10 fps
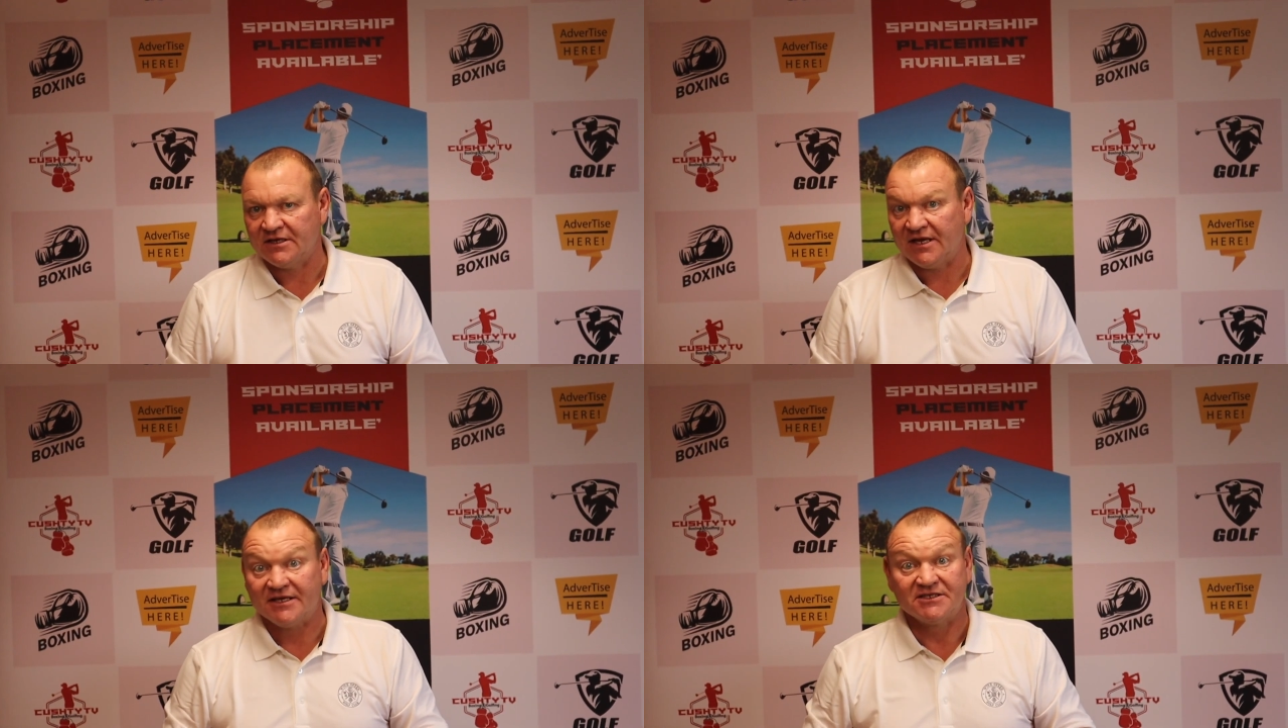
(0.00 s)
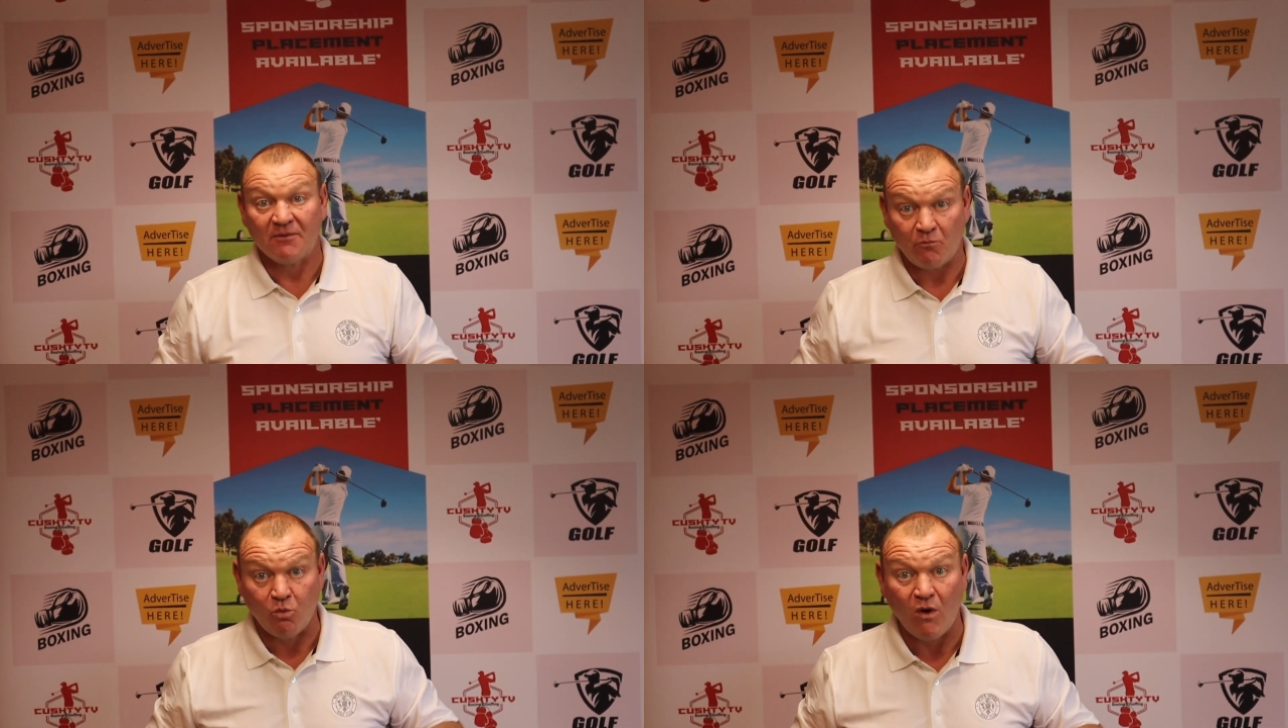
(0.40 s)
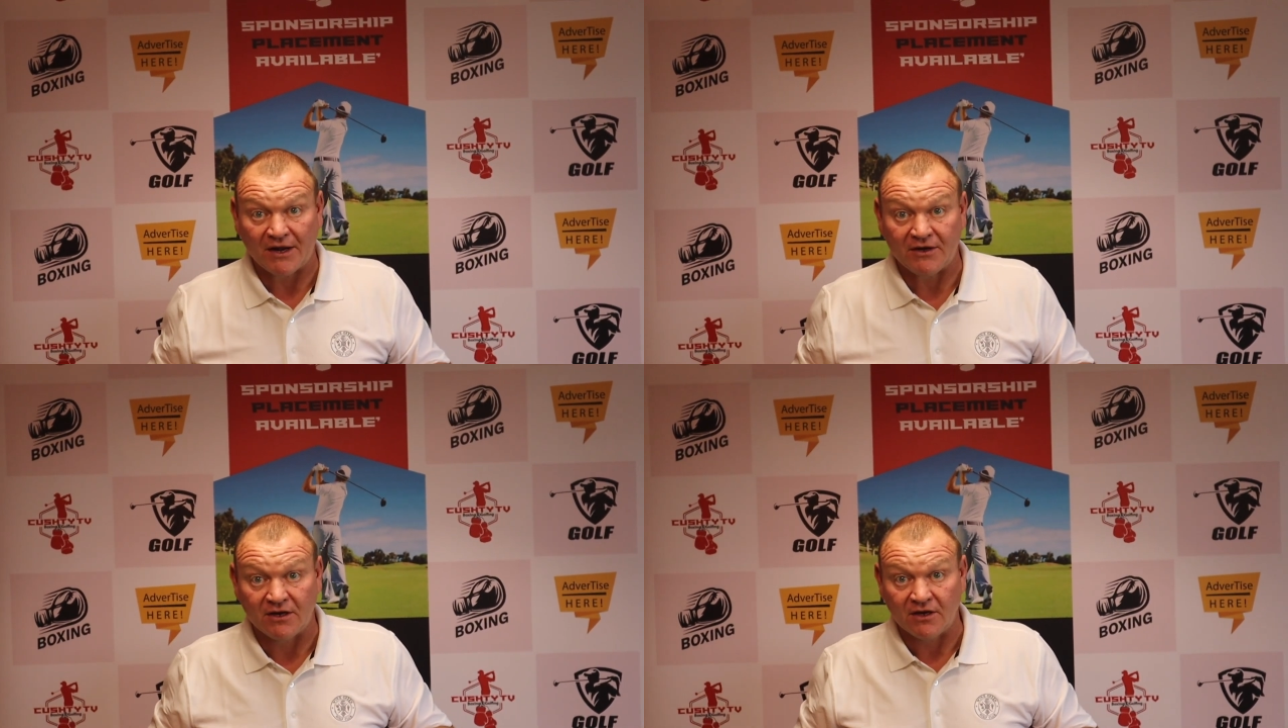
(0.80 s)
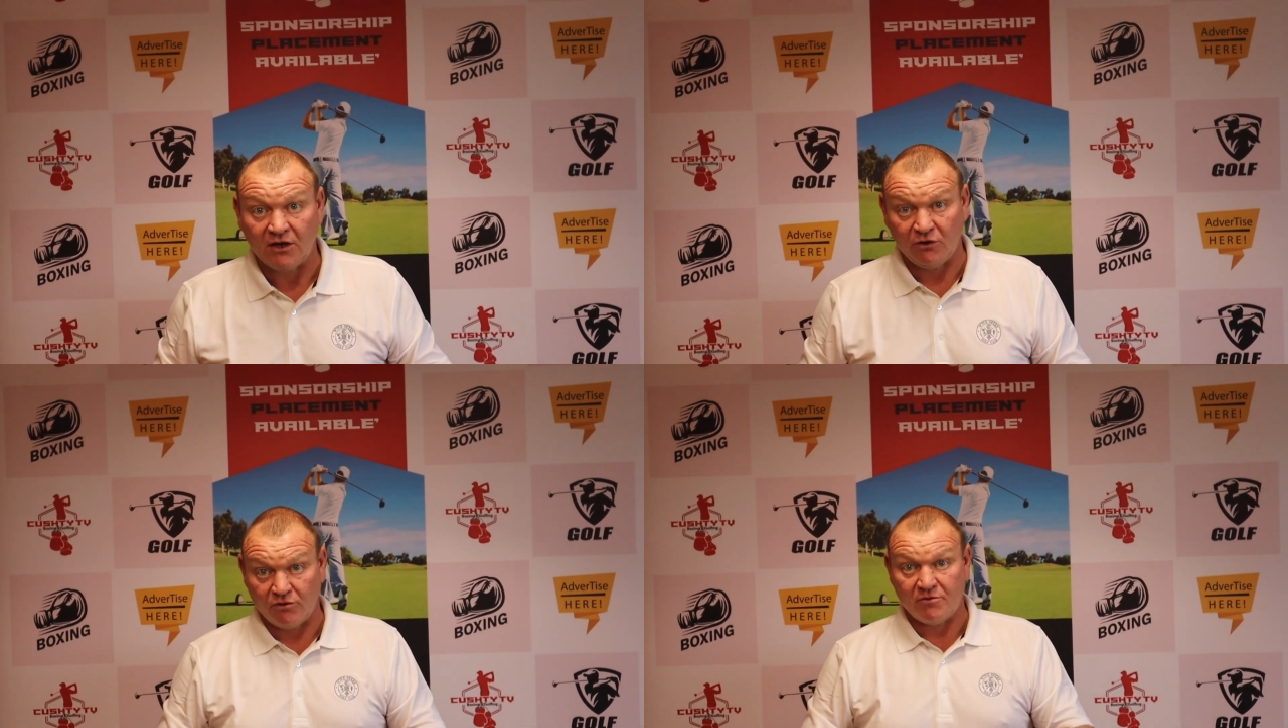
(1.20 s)
except one
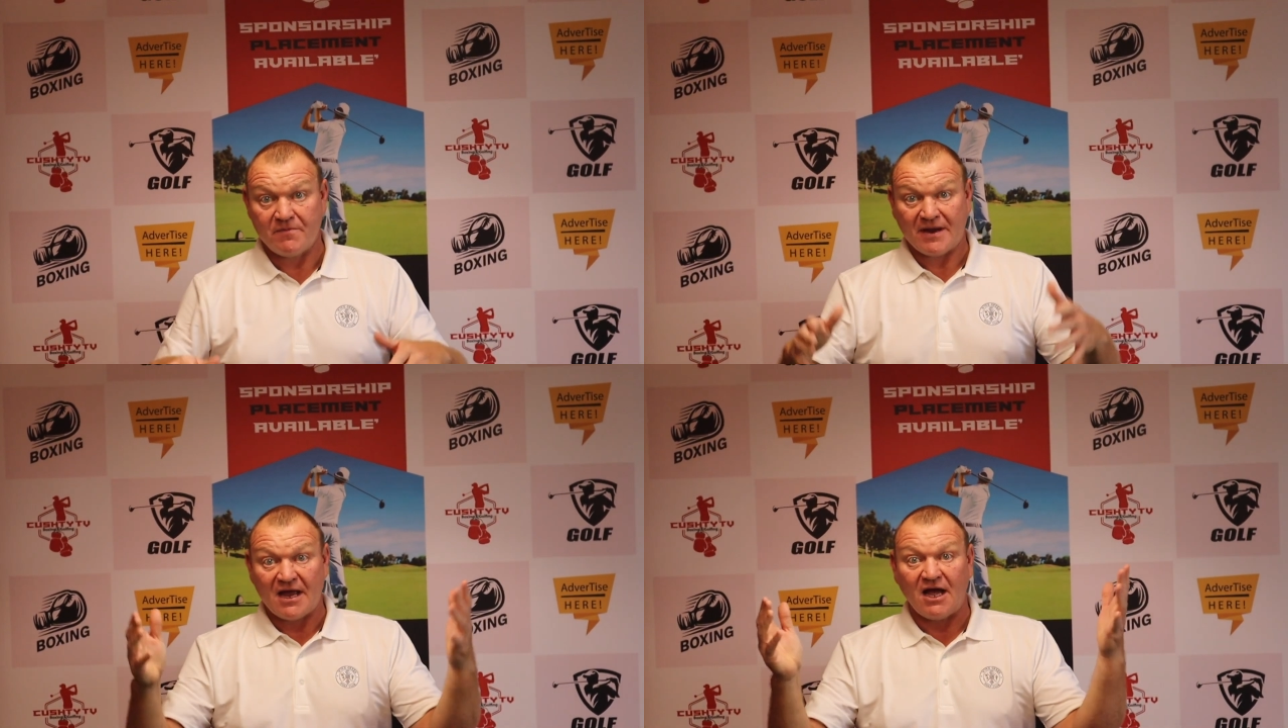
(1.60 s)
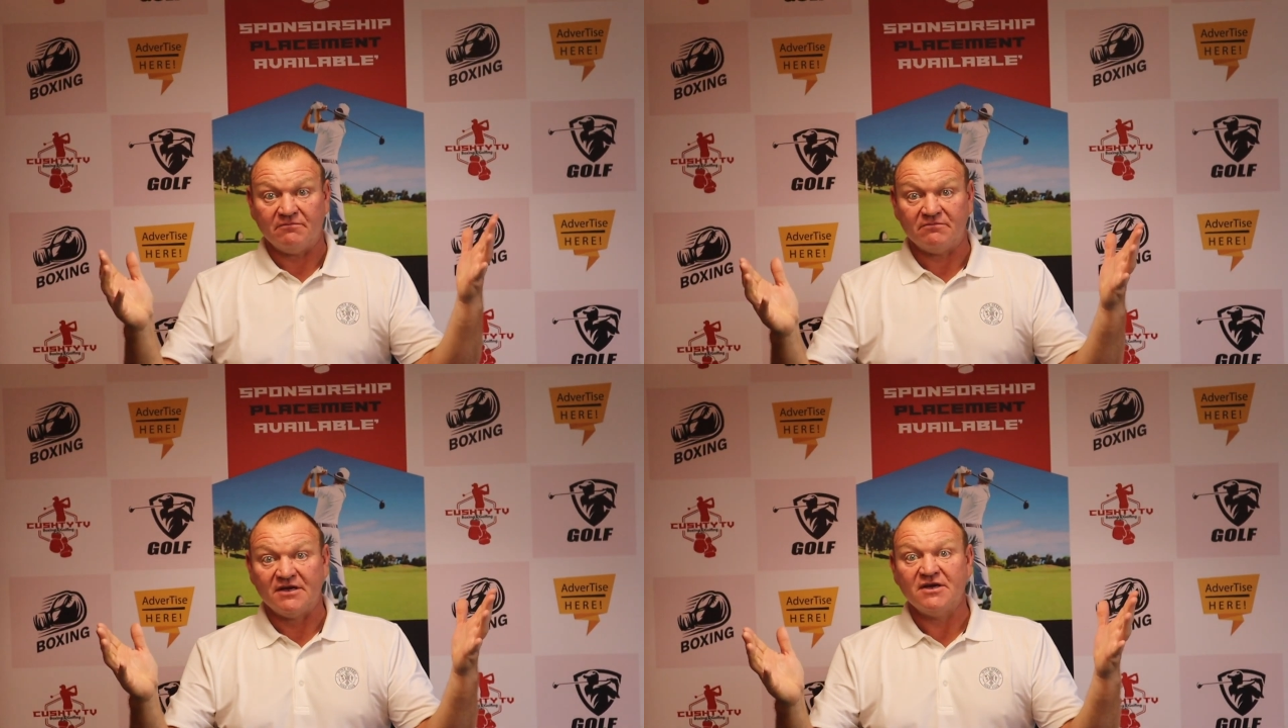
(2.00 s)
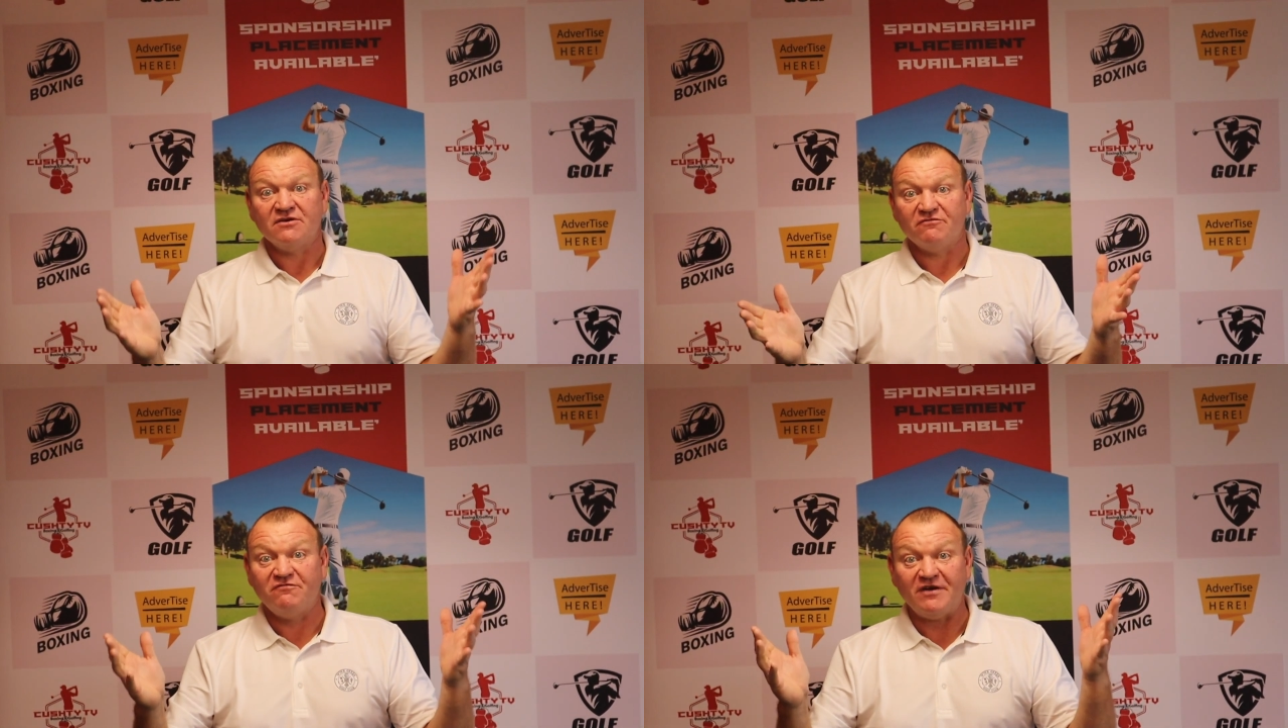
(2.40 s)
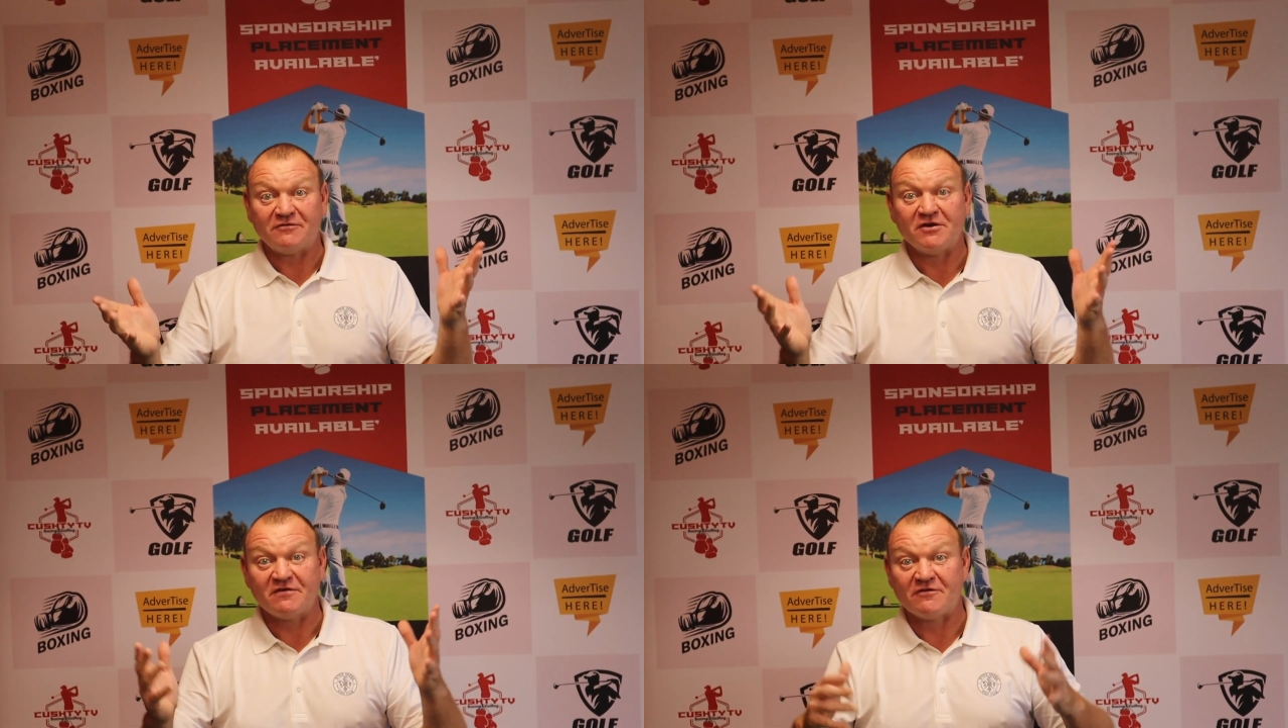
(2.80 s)
who he would become
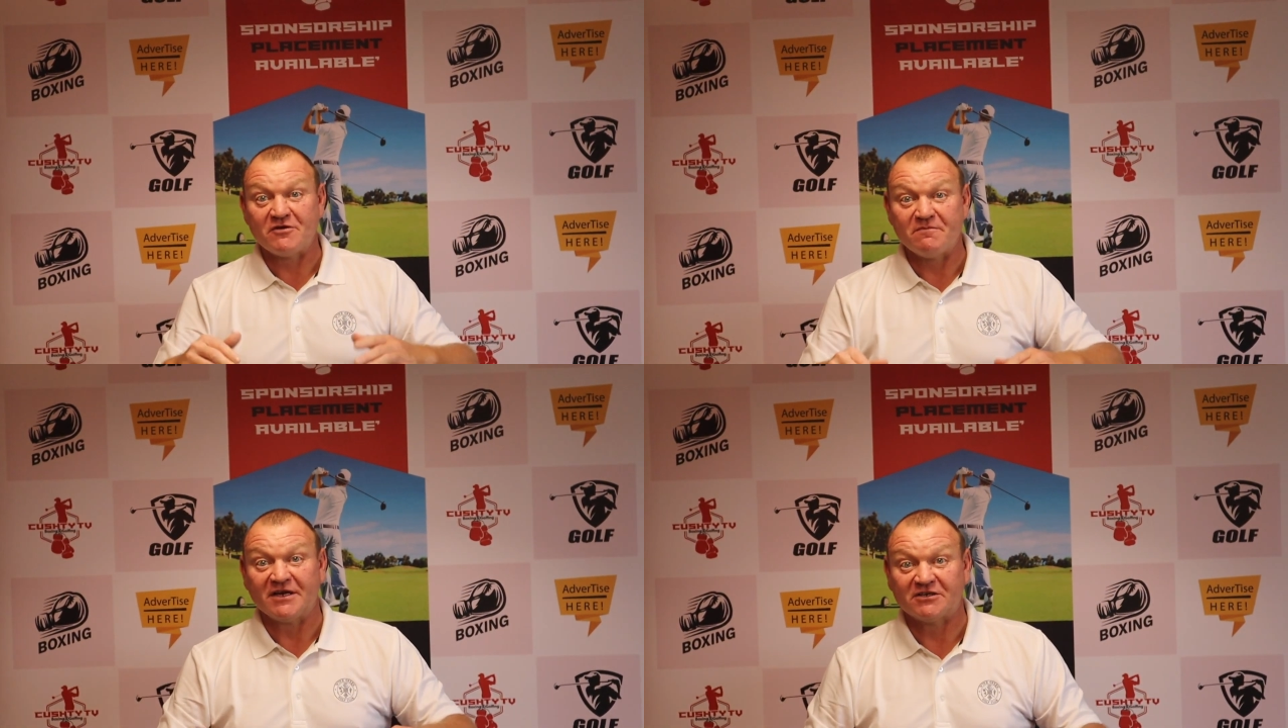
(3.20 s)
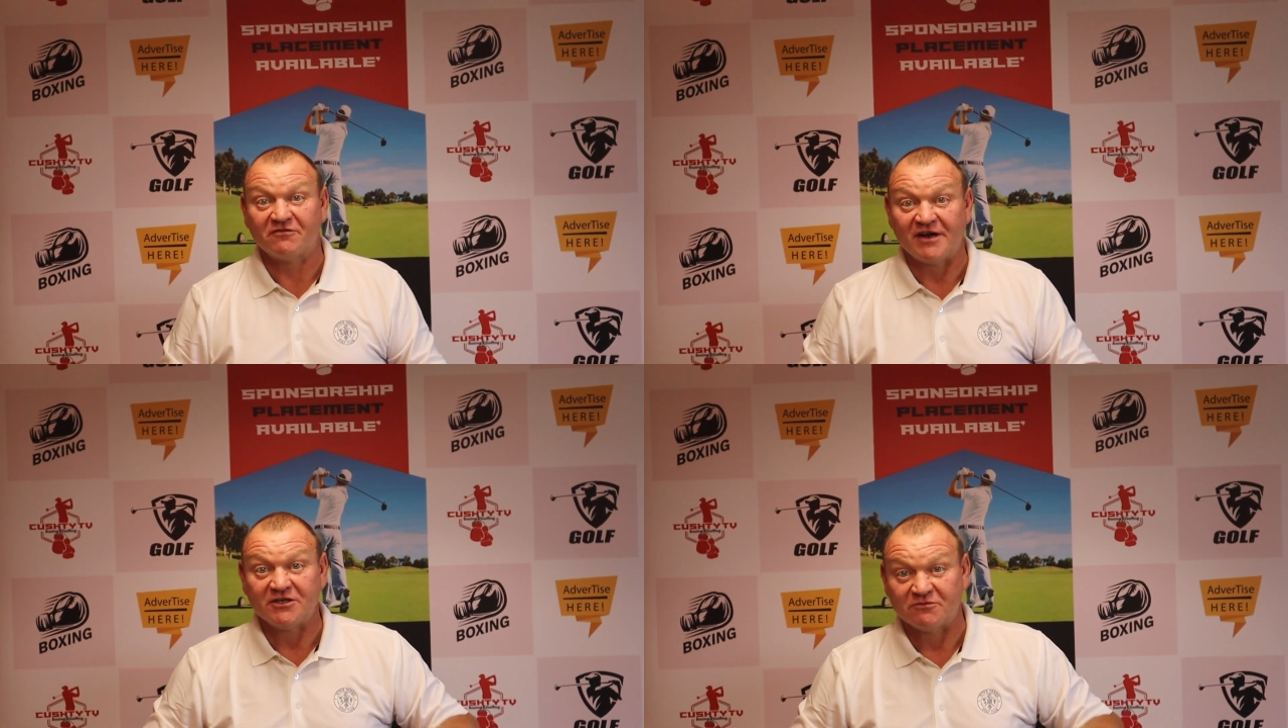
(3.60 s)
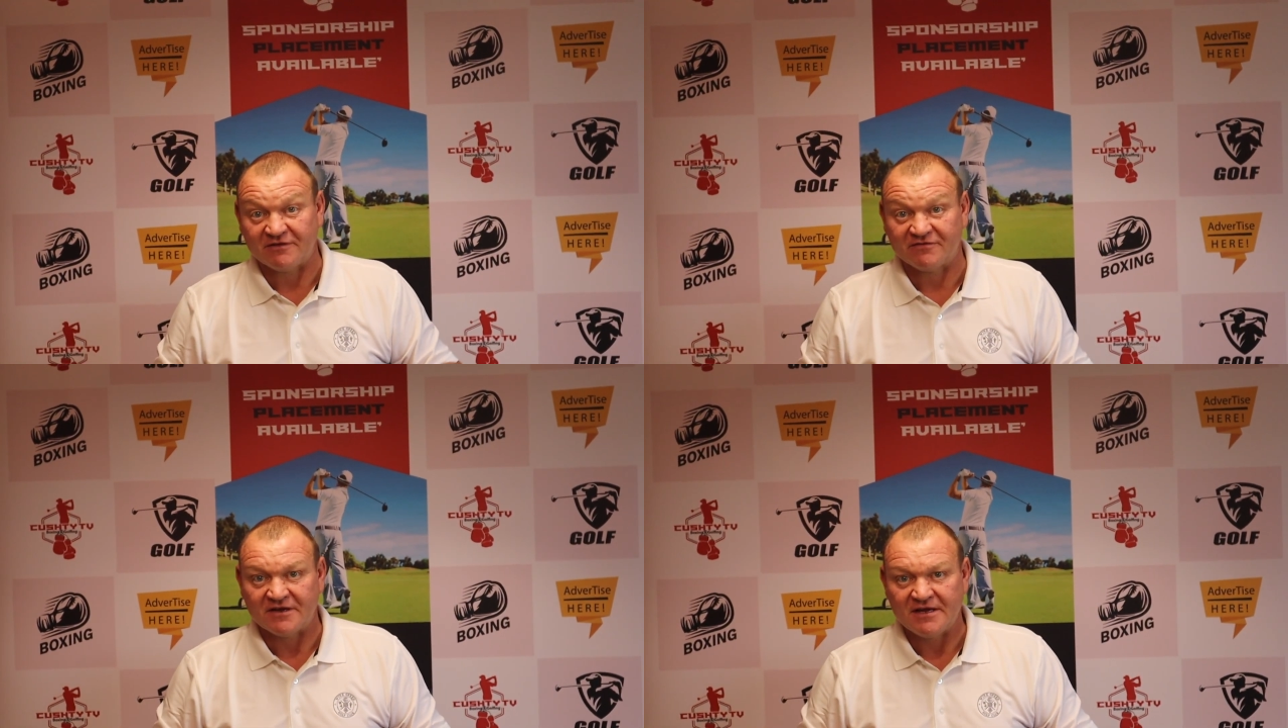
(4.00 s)
very, very best friends with.